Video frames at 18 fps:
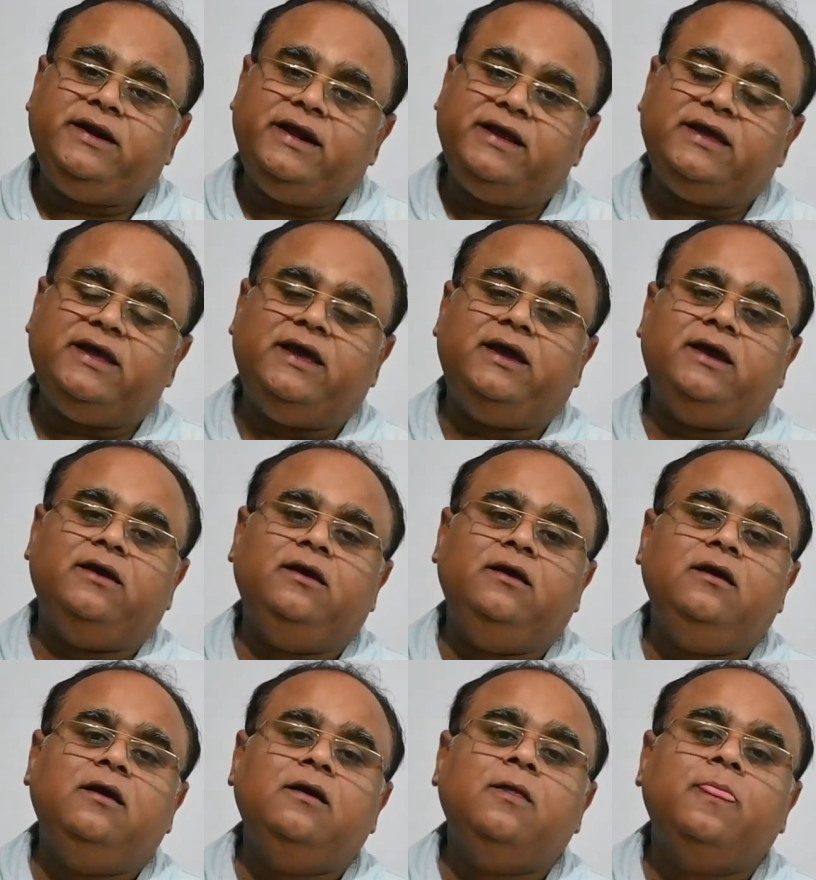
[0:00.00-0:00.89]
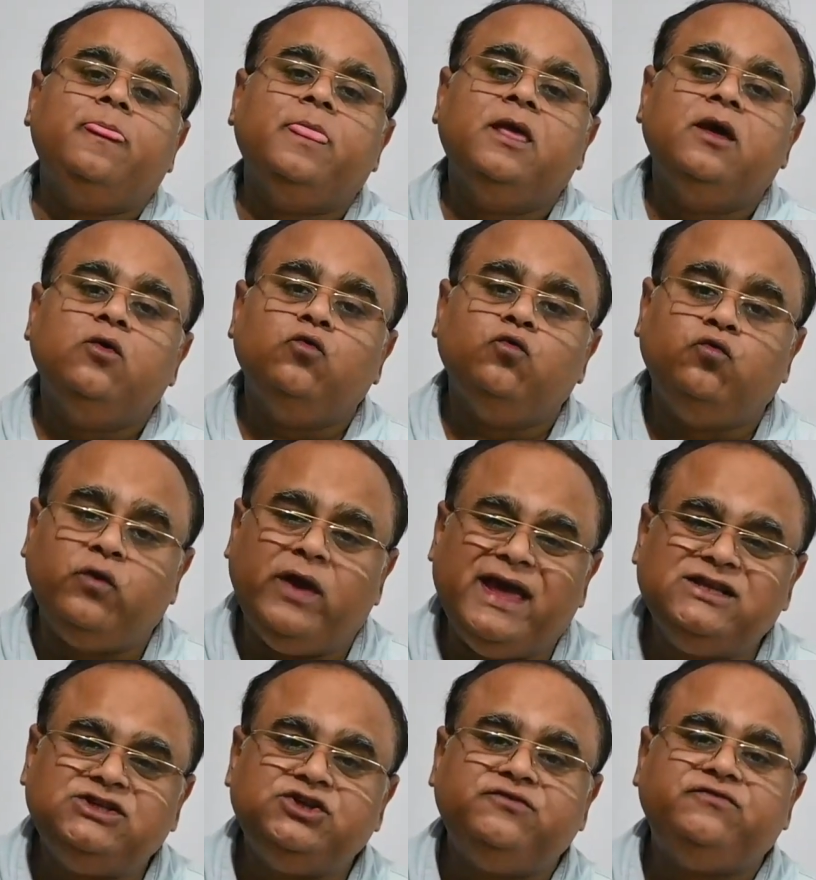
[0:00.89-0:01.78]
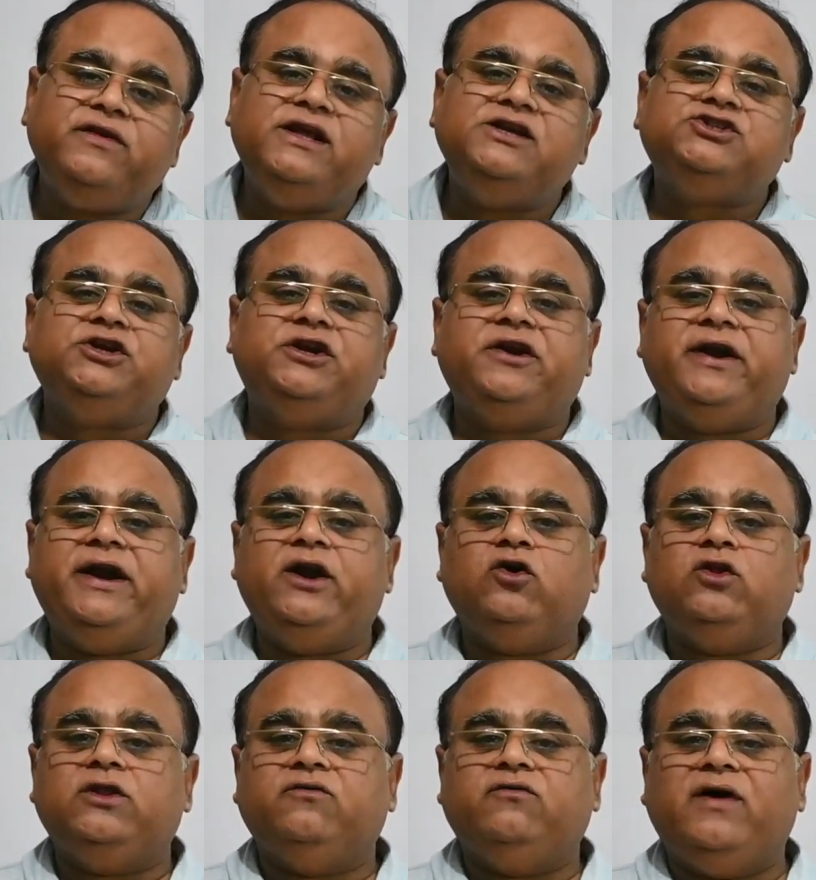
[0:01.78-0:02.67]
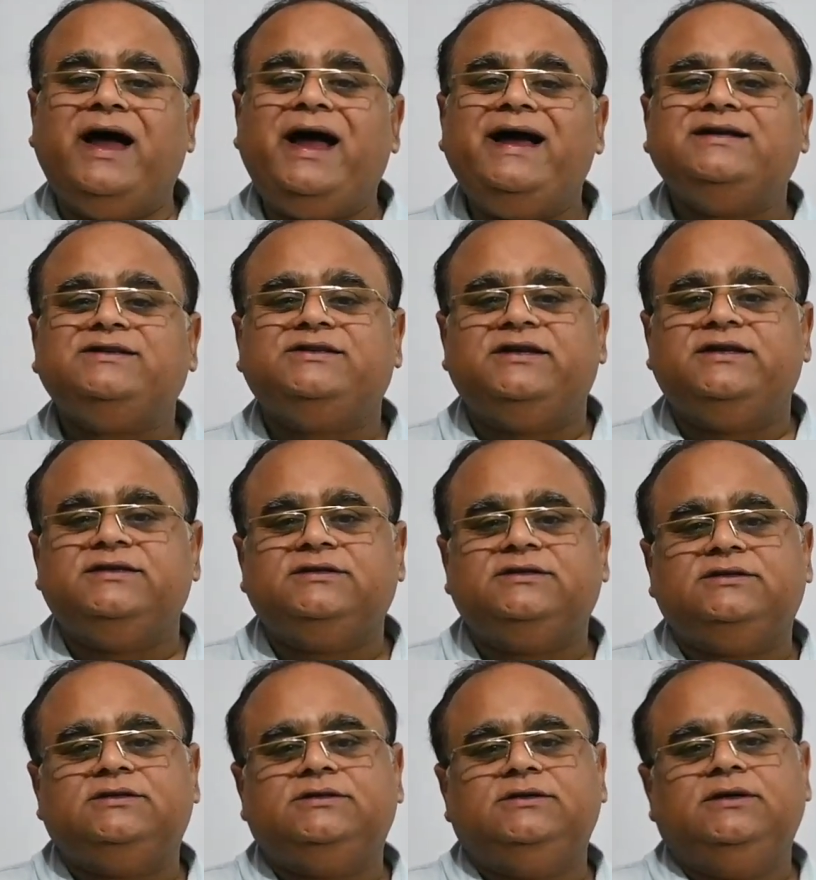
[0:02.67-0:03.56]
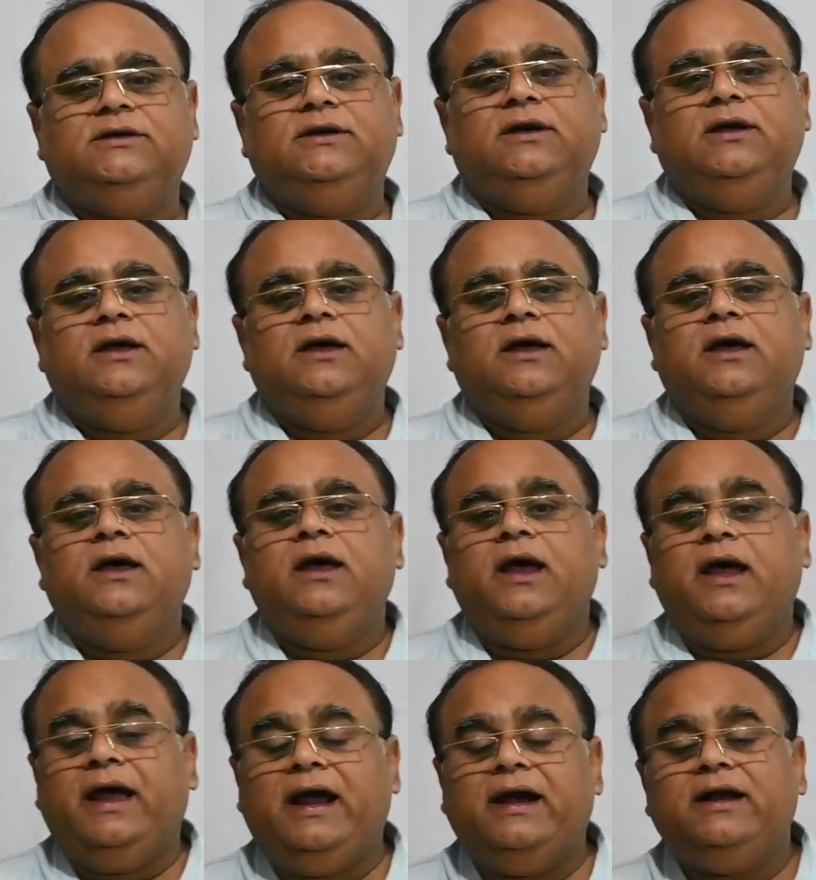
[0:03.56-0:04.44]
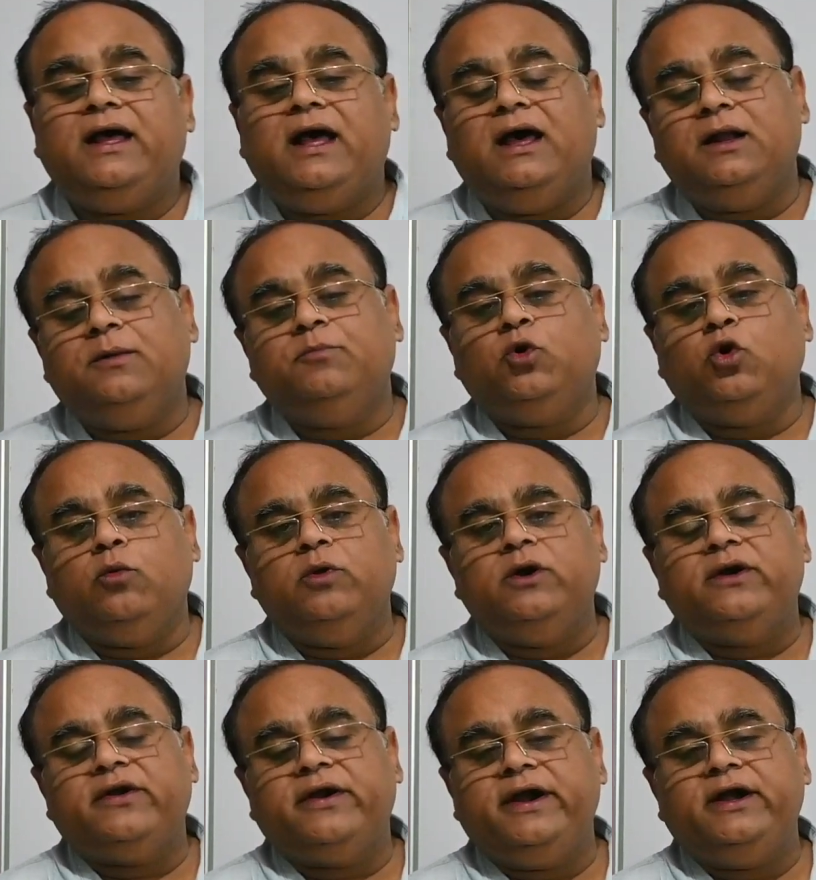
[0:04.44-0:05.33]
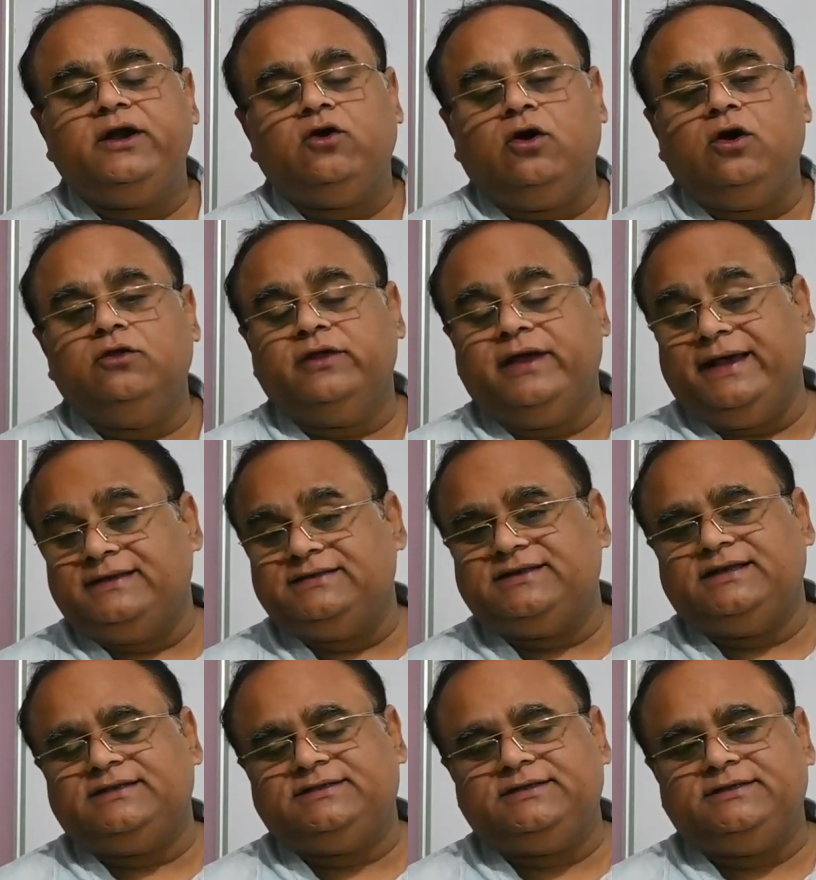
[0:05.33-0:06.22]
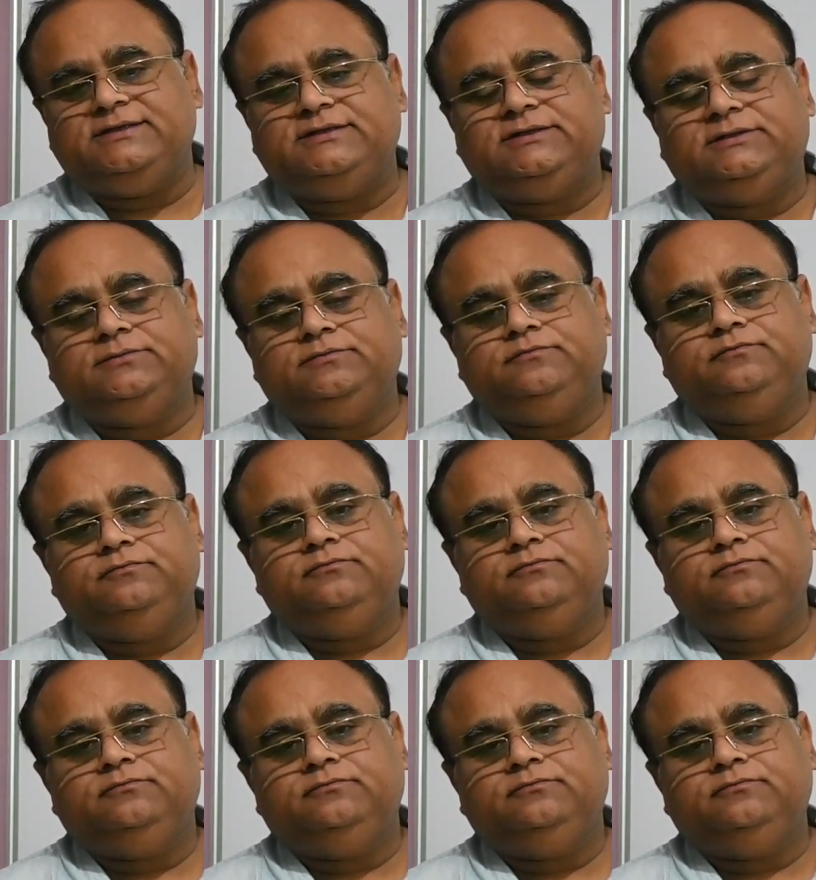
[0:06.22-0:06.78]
taking wage inflation rate on the y-axis and unemployment rate on the x-axis.